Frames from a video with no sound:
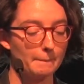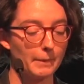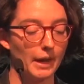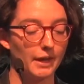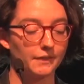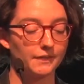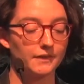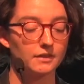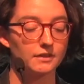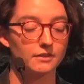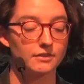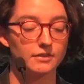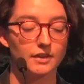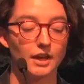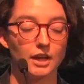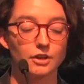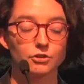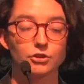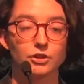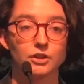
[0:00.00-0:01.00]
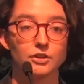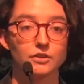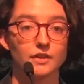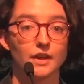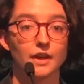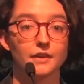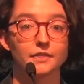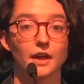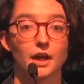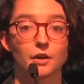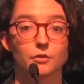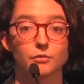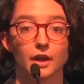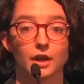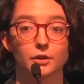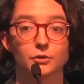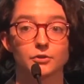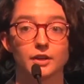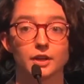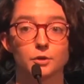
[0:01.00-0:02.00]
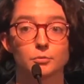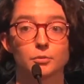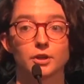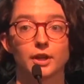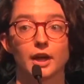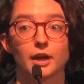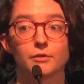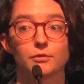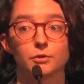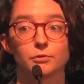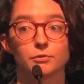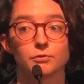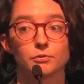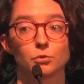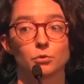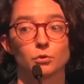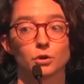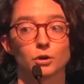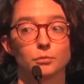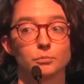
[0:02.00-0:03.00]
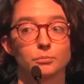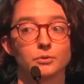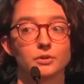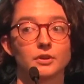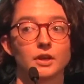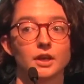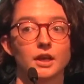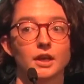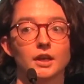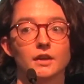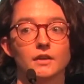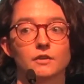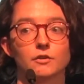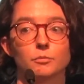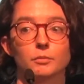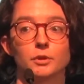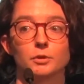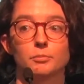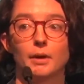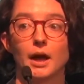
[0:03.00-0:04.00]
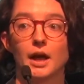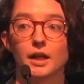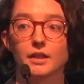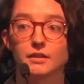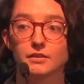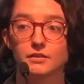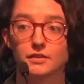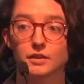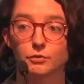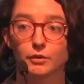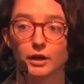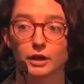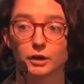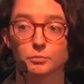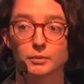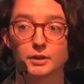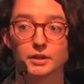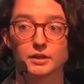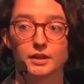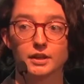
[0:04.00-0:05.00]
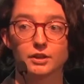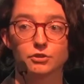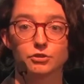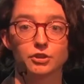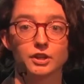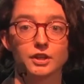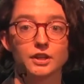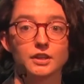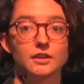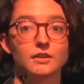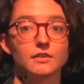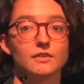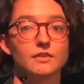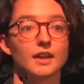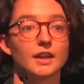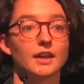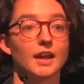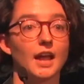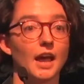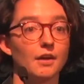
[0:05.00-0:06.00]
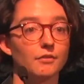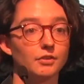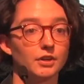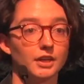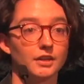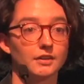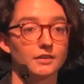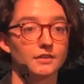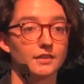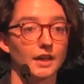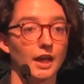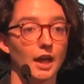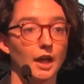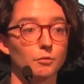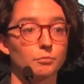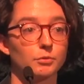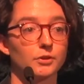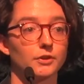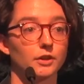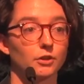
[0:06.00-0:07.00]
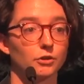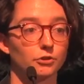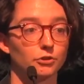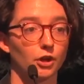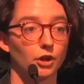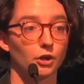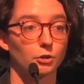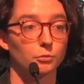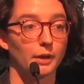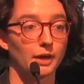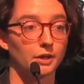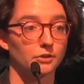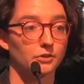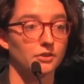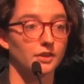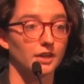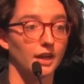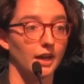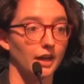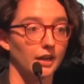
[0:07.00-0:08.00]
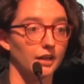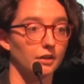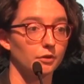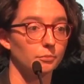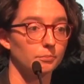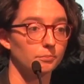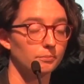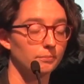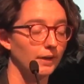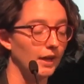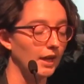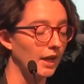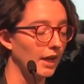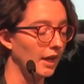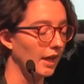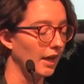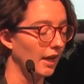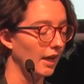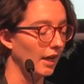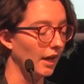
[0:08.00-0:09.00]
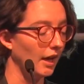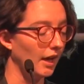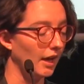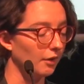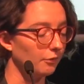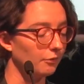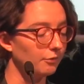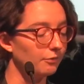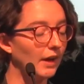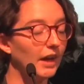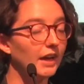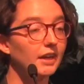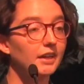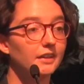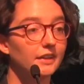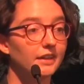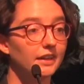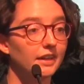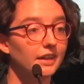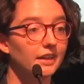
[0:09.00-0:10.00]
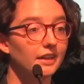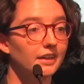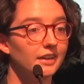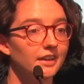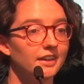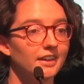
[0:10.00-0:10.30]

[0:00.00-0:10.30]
And the discussions at that roundtable have informed some of the policy recommendations and evidence gaps that I'll talk about today. Finally,